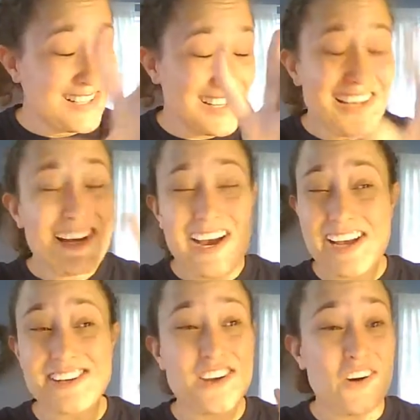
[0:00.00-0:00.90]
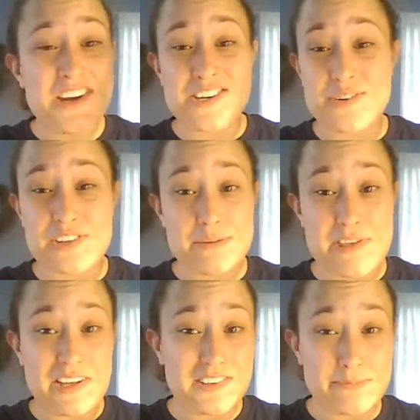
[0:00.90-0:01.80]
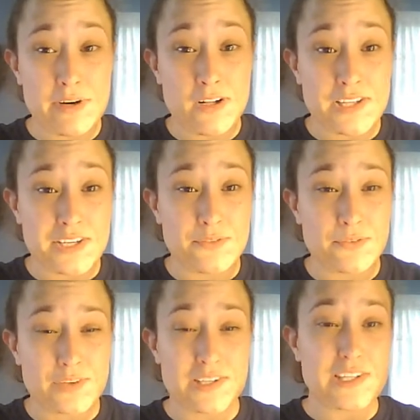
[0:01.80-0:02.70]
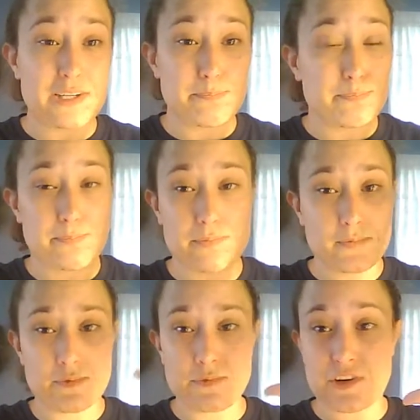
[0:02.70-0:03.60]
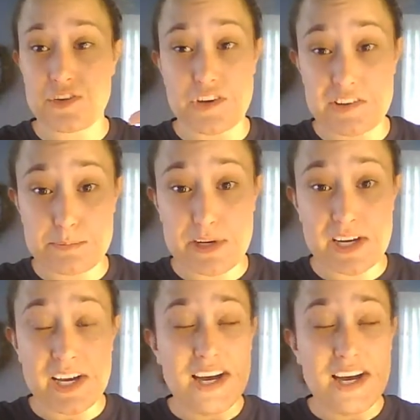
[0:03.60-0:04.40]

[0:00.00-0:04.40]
I had no idea it was going to be that small, and it really frustrates me.